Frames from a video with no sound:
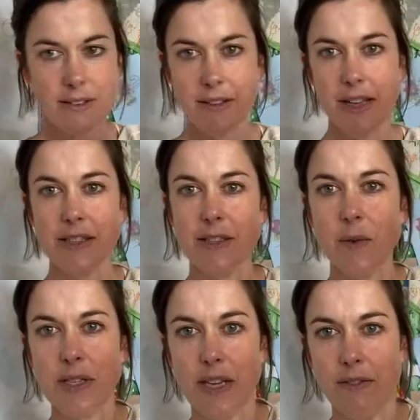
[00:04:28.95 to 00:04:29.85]
It's
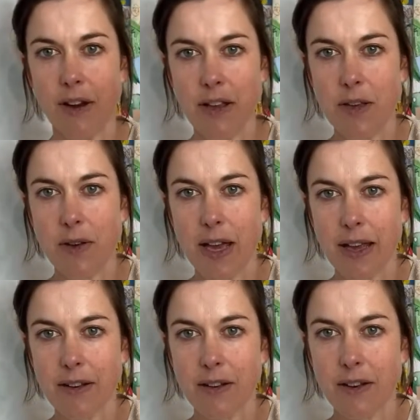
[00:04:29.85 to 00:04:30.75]
squishy, right? You
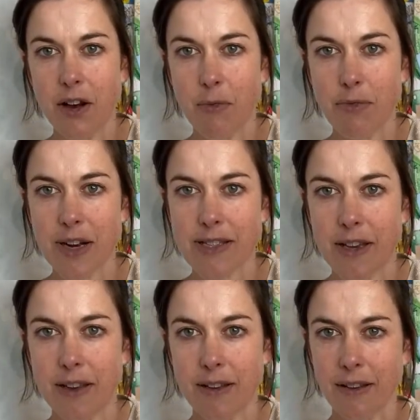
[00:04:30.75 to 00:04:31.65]
can compress
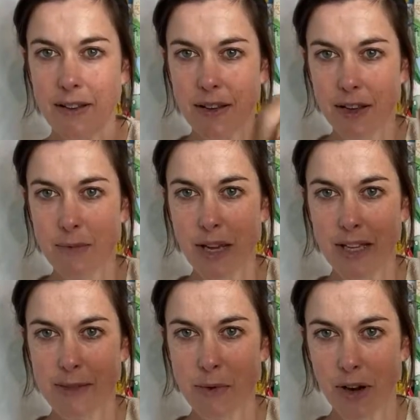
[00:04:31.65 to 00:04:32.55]
it. You can make it
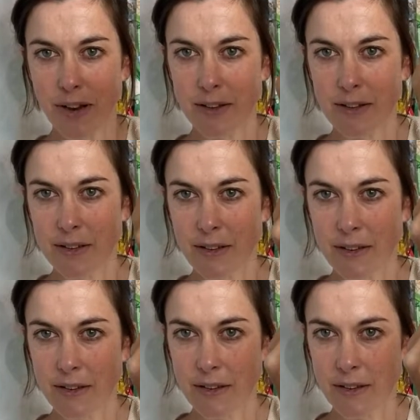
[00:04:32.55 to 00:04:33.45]
smaller.
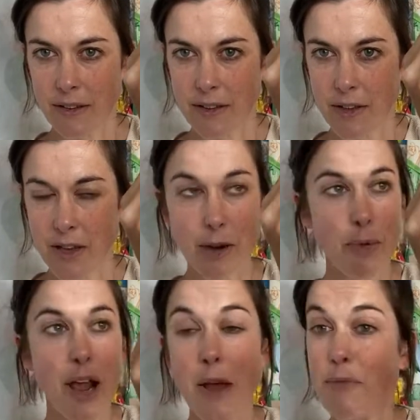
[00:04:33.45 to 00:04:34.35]
You can
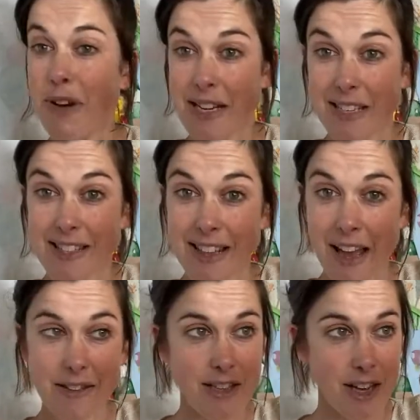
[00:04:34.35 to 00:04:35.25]
apply pressure to the
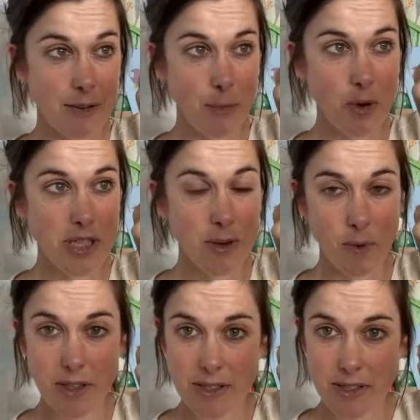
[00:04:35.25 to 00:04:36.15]
outside, push
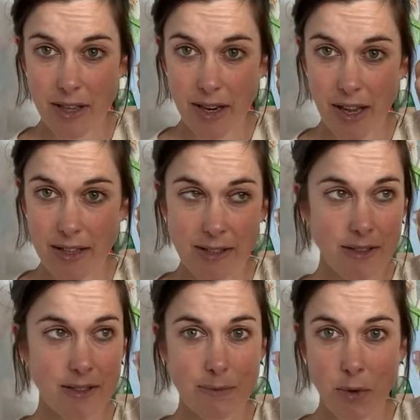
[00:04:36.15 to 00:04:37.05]
inwards, and it gets
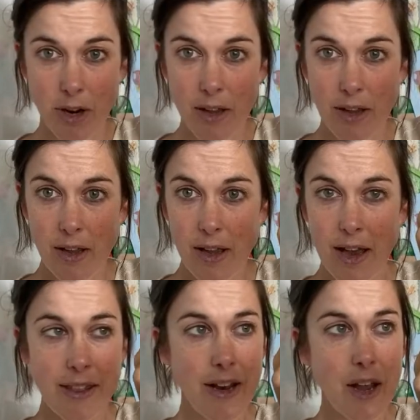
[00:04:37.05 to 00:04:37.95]
smaller.
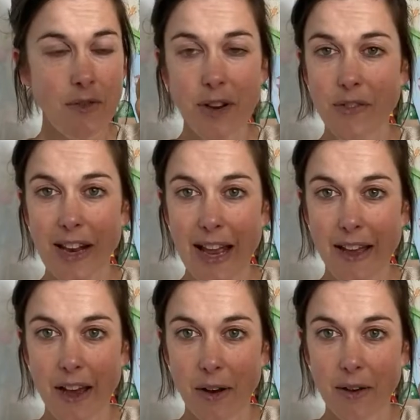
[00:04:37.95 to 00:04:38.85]
And then hopefully if you let
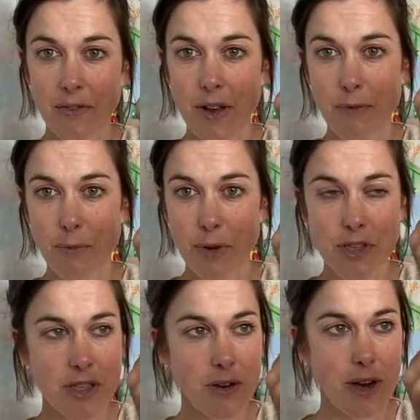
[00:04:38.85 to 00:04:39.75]
go, if you haven't pushed
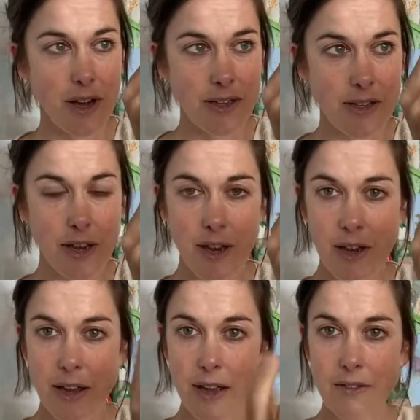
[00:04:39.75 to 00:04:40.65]
too hard,
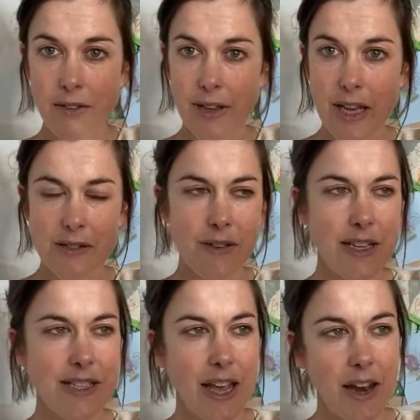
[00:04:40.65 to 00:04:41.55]
it gets
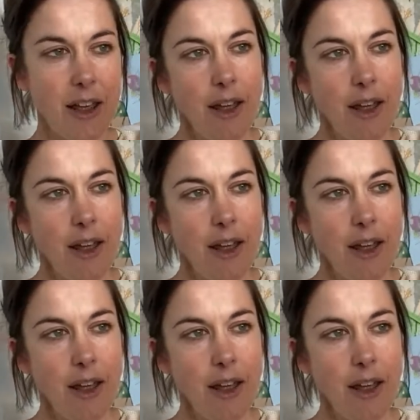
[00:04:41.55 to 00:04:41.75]
released again.